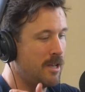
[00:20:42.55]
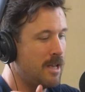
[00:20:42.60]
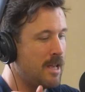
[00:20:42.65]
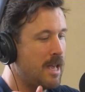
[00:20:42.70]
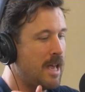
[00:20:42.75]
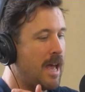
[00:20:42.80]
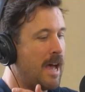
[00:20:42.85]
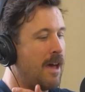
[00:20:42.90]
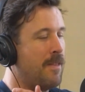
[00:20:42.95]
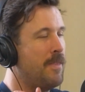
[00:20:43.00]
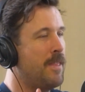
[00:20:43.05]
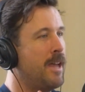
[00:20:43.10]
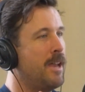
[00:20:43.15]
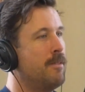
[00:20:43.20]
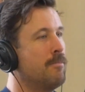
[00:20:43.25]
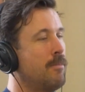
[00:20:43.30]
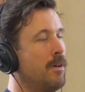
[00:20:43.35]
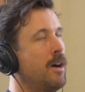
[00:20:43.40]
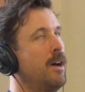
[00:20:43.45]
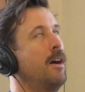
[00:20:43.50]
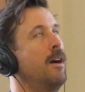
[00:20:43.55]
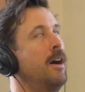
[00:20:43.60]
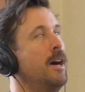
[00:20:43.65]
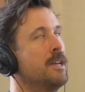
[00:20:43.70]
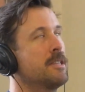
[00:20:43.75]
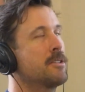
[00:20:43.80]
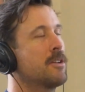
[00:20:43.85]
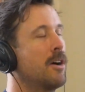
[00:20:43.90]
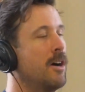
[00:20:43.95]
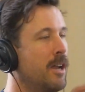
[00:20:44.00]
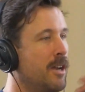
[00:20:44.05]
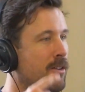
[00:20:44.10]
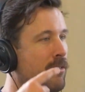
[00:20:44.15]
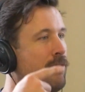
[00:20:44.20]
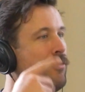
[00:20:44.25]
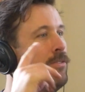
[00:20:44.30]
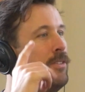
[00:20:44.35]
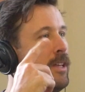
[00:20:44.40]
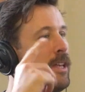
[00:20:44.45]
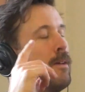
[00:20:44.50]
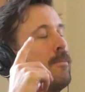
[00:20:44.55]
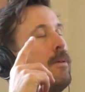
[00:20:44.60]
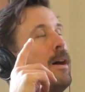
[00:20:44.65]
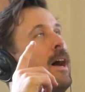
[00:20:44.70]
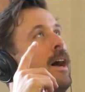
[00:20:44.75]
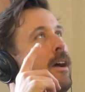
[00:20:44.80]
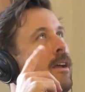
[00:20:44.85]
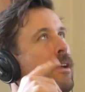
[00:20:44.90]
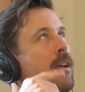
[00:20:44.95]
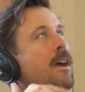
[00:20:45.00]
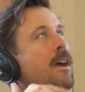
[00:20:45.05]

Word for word: Yep. And then my eyes kind of flicker back